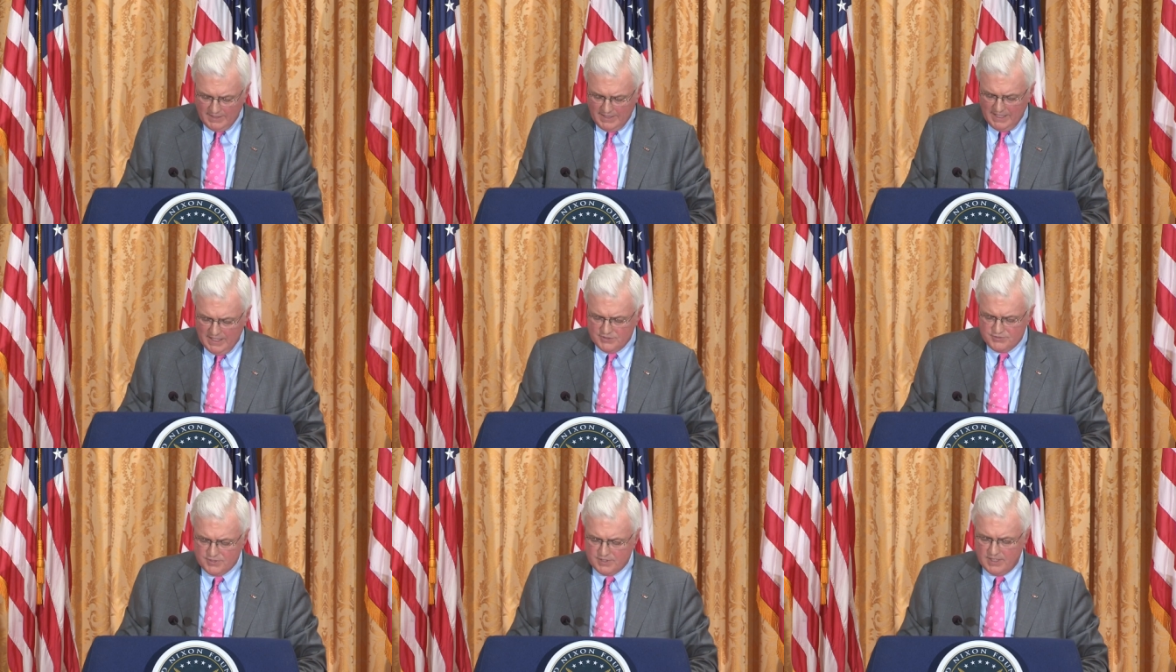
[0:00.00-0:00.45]

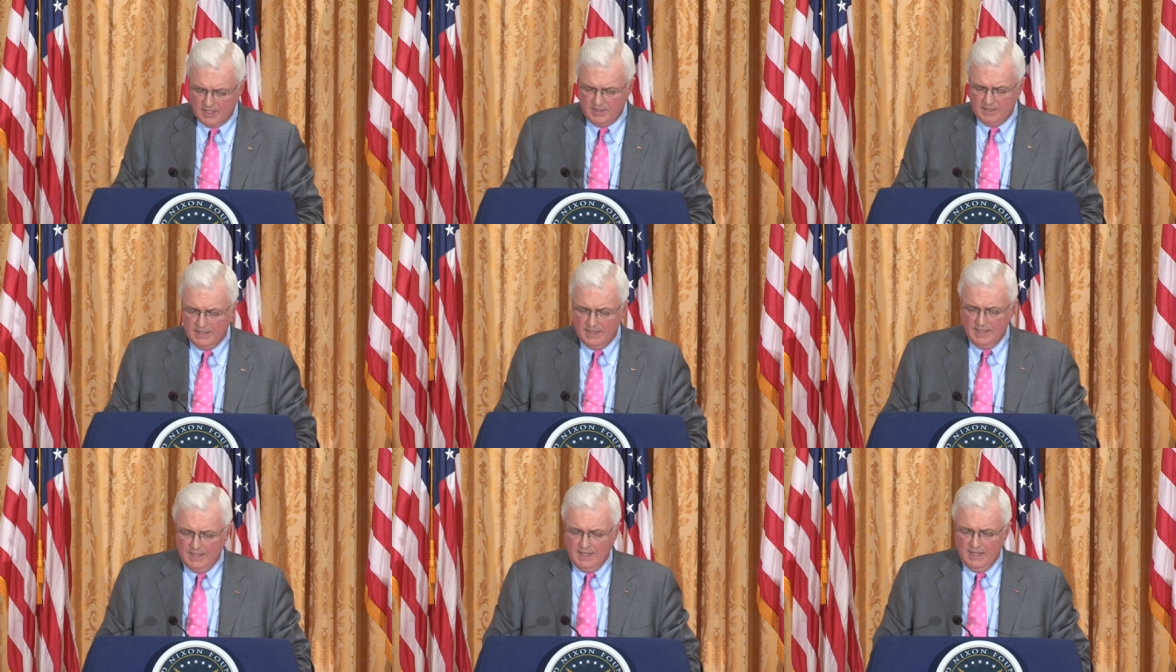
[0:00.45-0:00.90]
It's,
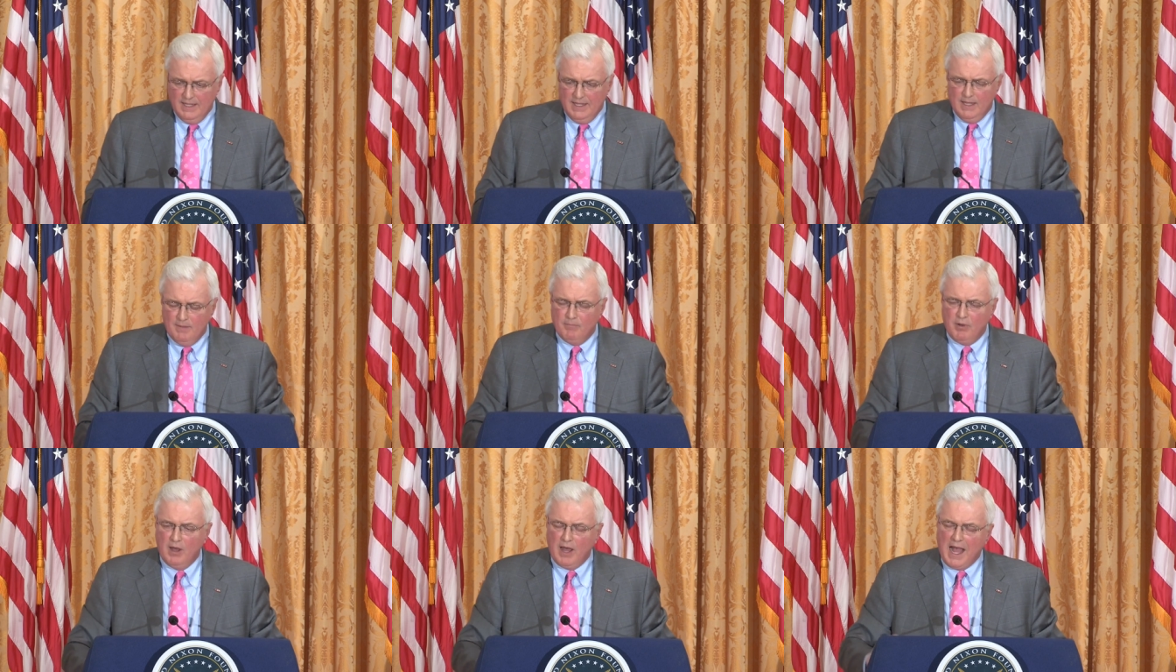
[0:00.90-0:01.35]
uh,
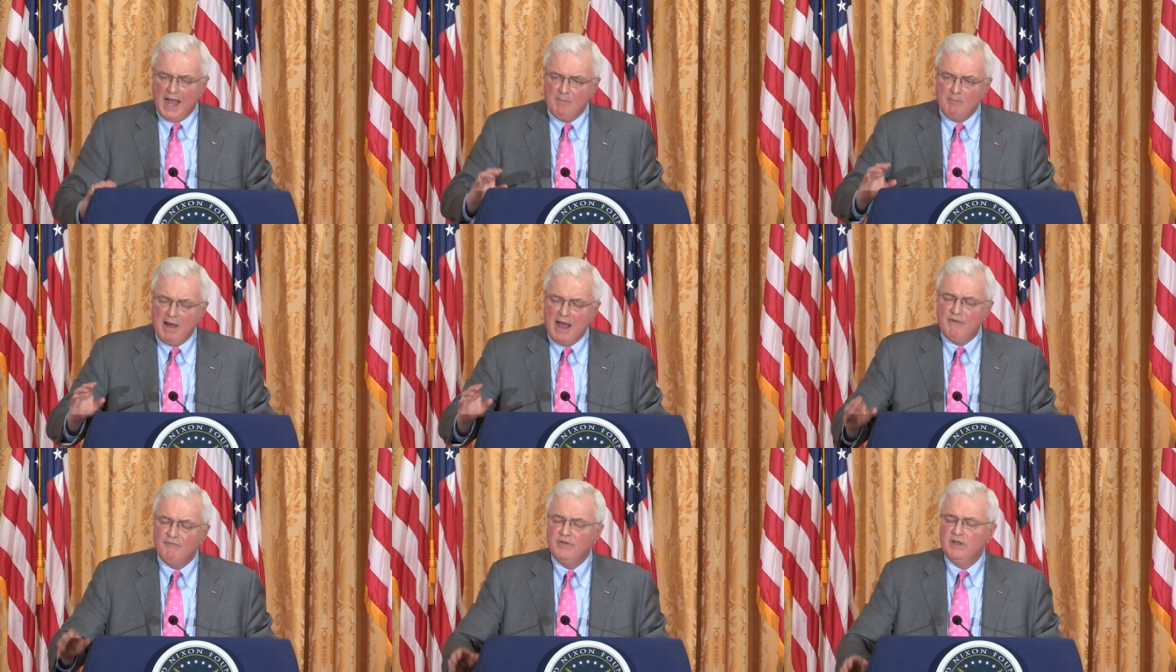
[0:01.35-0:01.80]

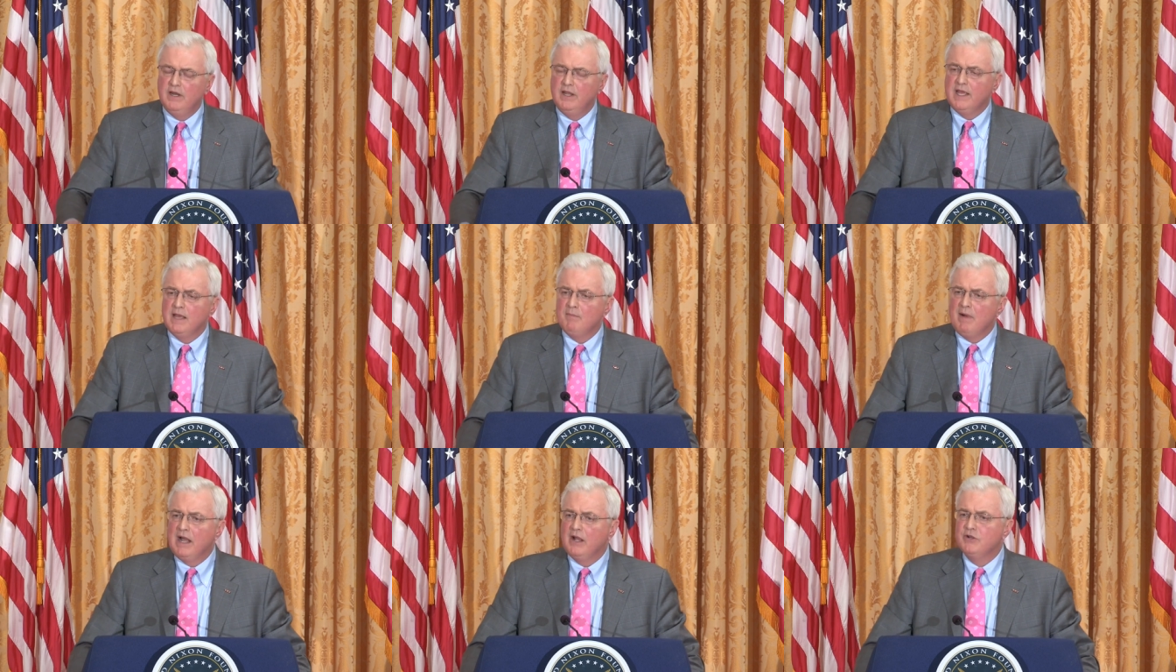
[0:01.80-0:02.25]
but my
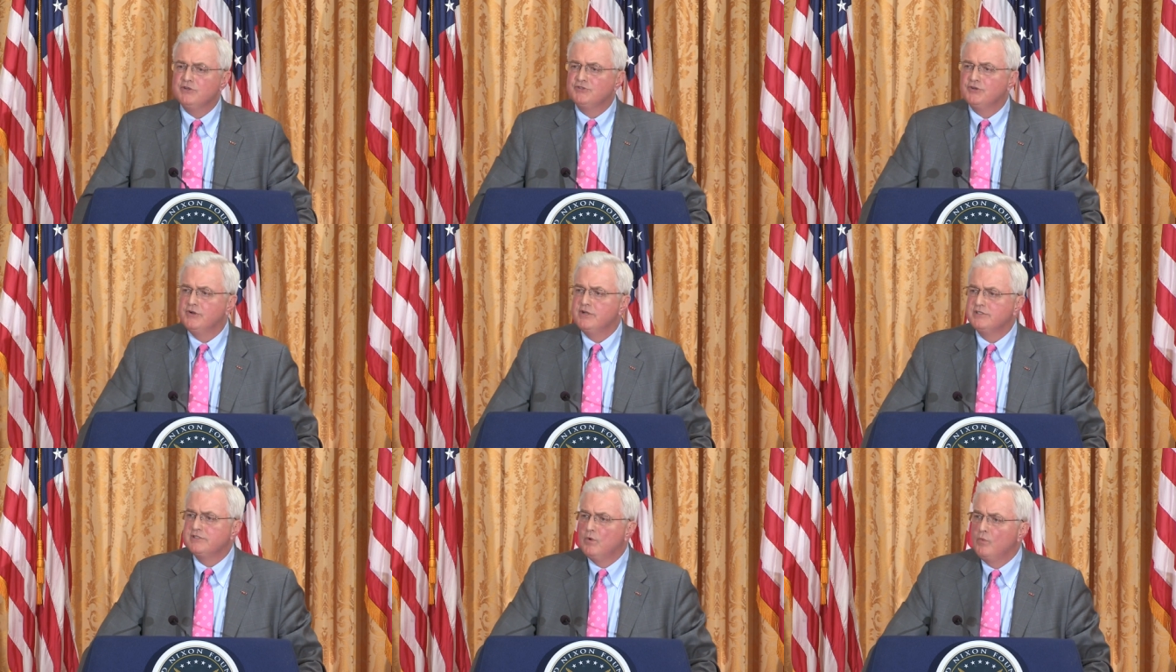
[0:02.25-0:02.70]
feeling and my
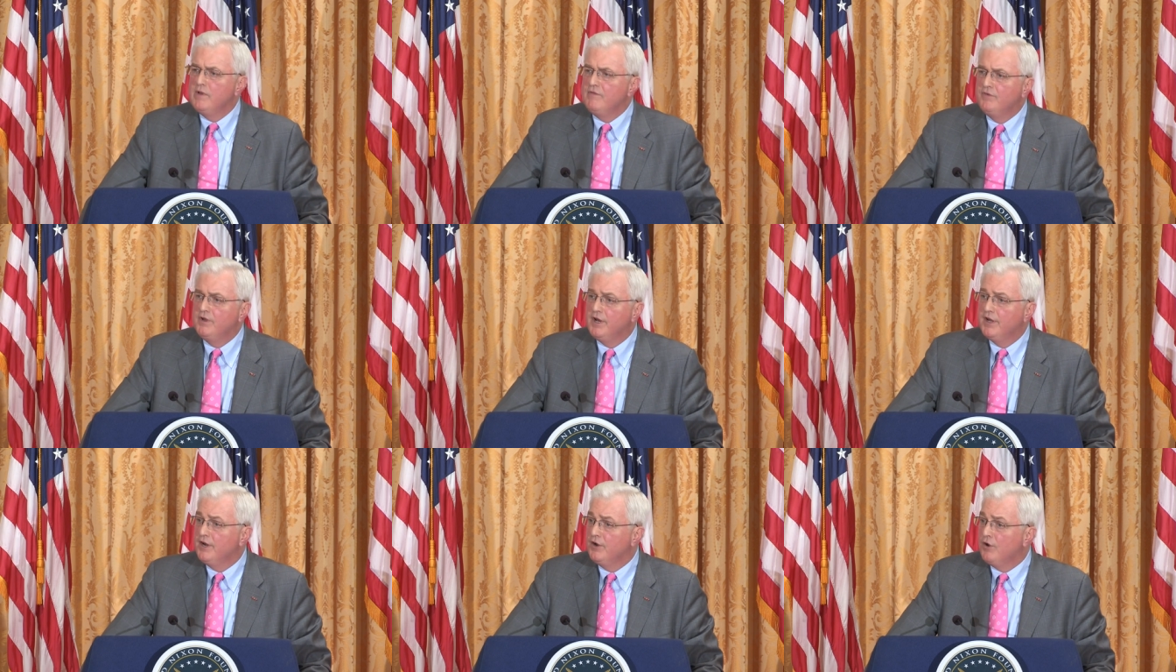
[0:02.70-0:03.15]
concern is that
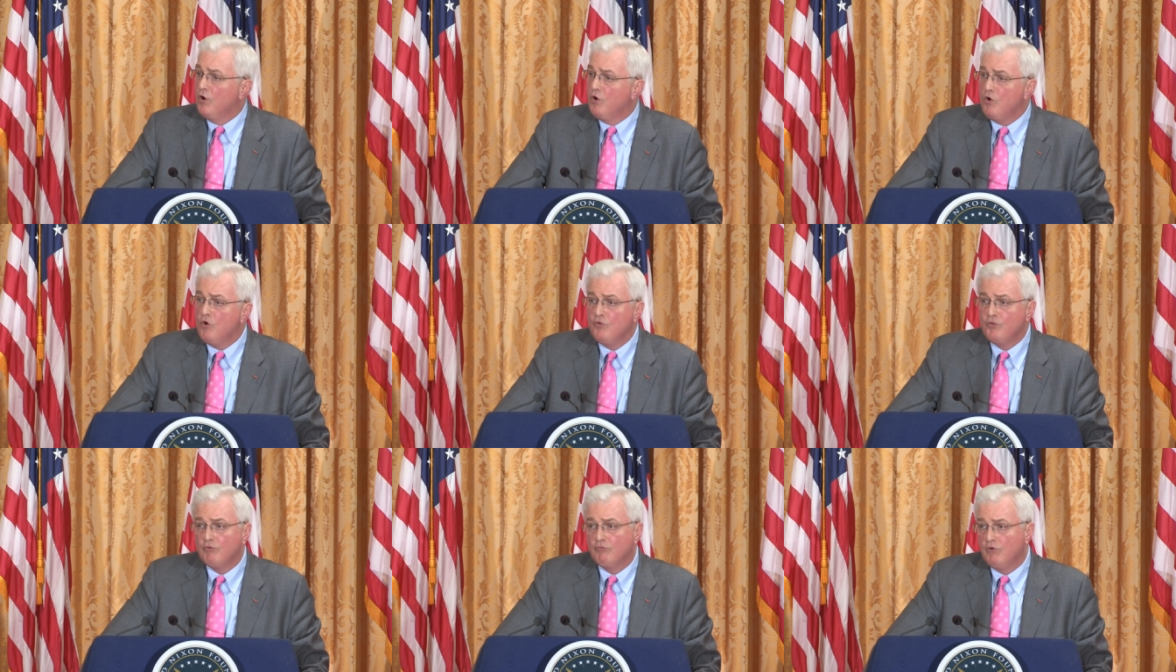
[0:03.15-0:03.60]
we've cut in
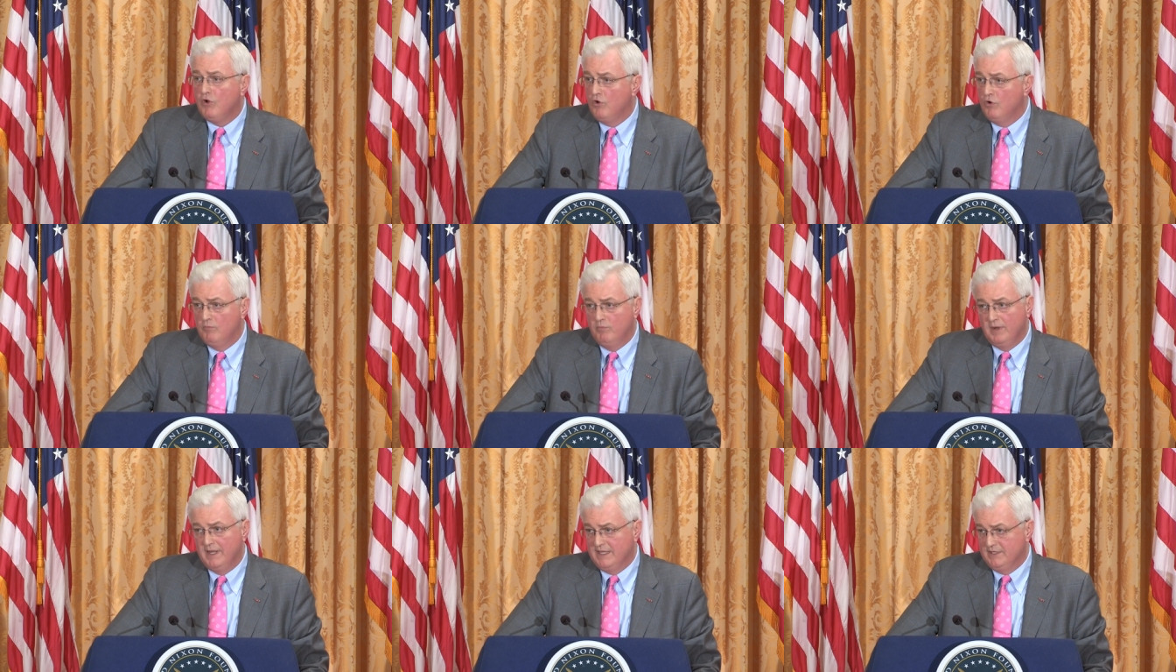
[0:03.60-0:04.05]
all the
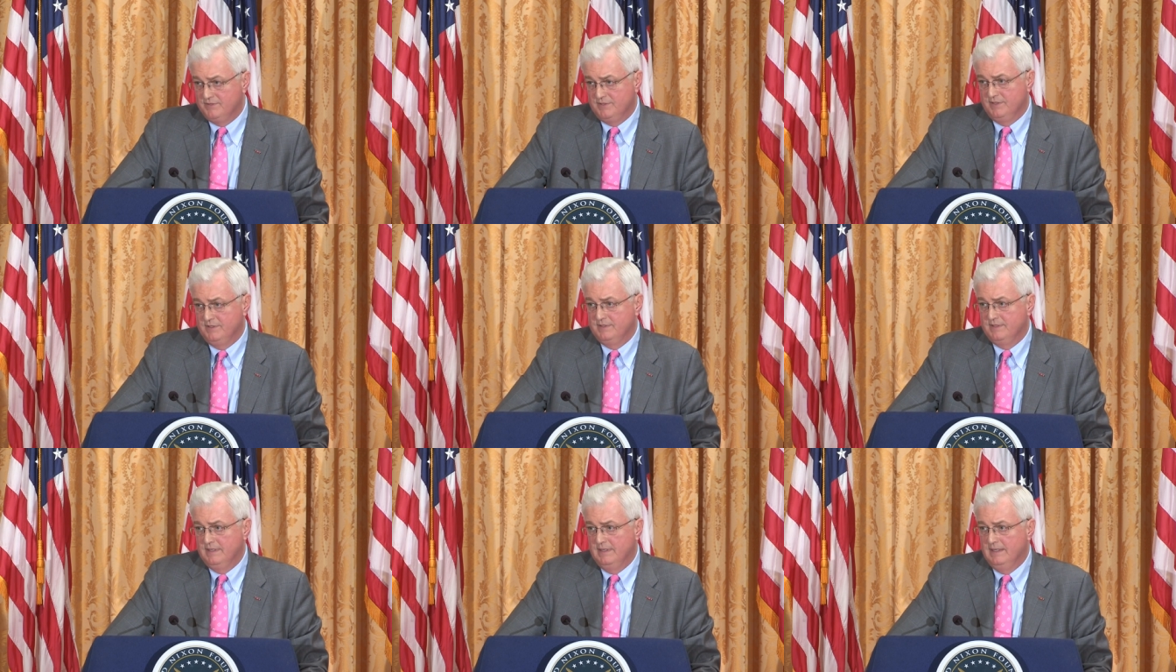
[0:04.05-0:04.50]
wrong
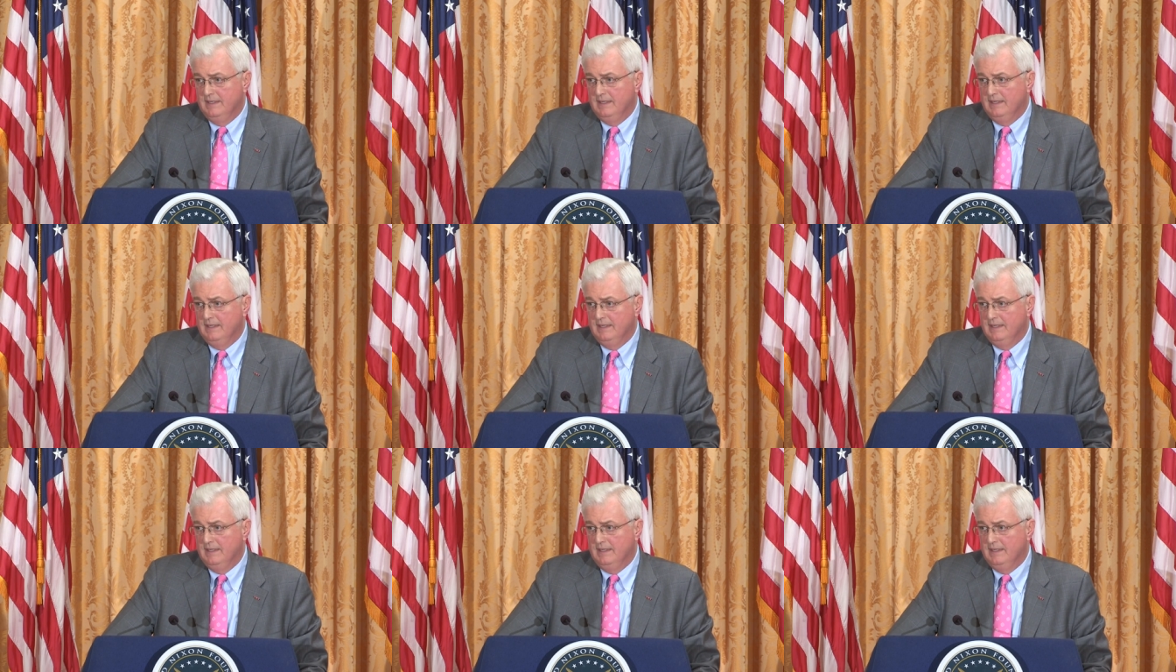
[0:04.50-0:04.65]
places.